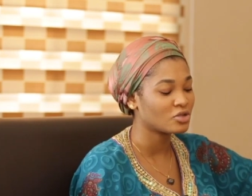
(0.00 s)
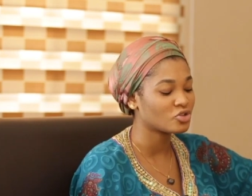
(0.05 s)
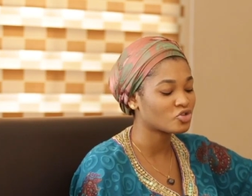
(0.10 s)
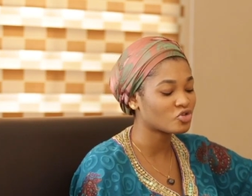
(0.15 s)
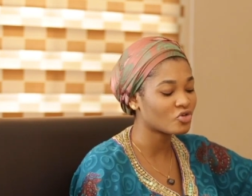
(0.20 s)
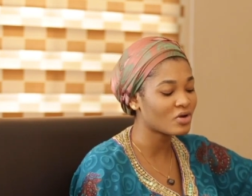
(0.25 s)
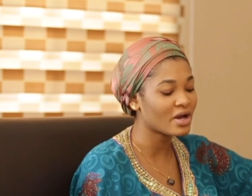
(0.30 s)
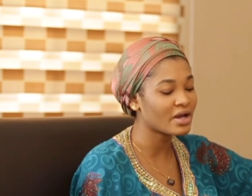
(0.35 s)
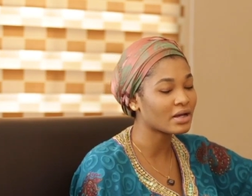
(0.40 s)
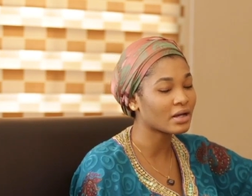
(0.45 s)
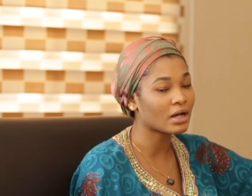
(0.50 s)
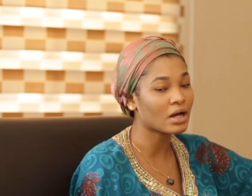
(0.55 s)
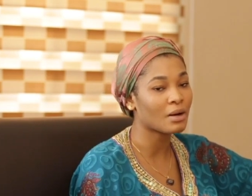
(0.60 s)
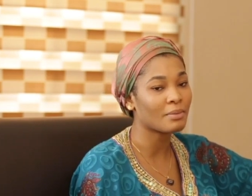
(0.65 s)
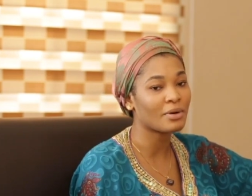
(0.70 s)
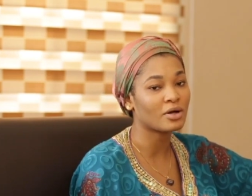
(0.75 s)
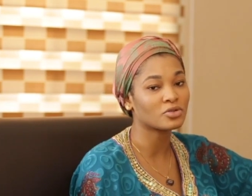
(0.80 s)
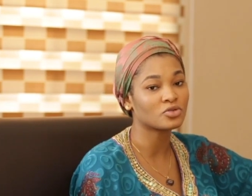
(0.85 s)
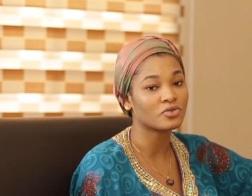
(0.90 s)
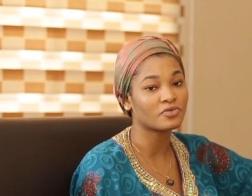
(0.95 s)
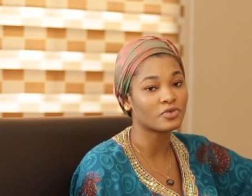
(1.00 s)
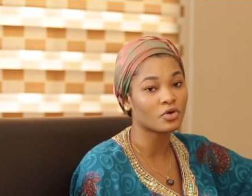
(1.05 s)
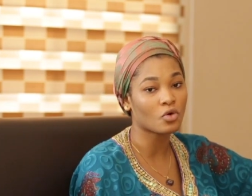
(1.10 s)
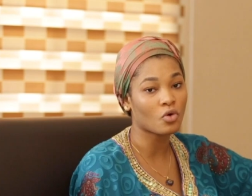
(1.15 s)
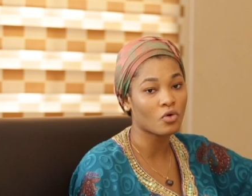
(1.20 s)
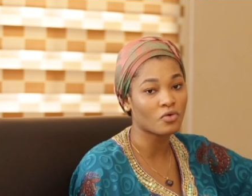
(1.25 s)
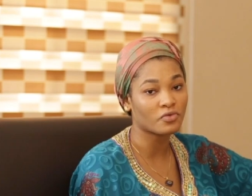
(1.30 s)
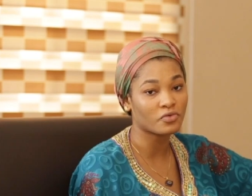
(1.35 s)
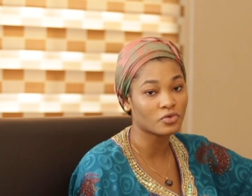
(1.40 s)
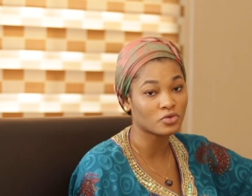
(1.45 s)
try and come out of your
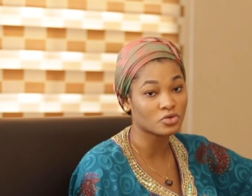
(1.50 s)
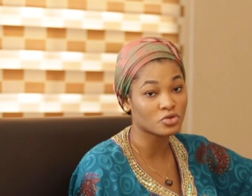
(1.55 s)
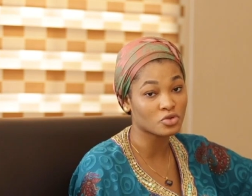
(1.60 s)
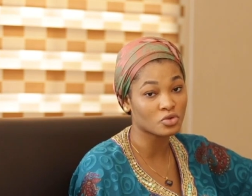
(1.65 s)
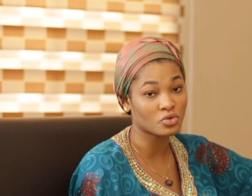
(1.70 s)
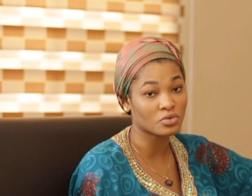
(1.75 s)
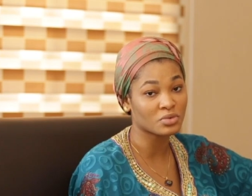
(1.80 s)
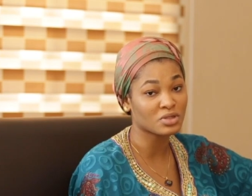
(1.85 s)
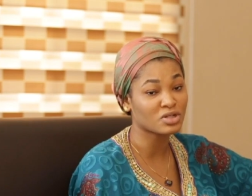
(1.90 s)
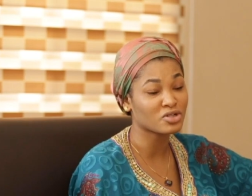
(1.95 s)
comfort zone,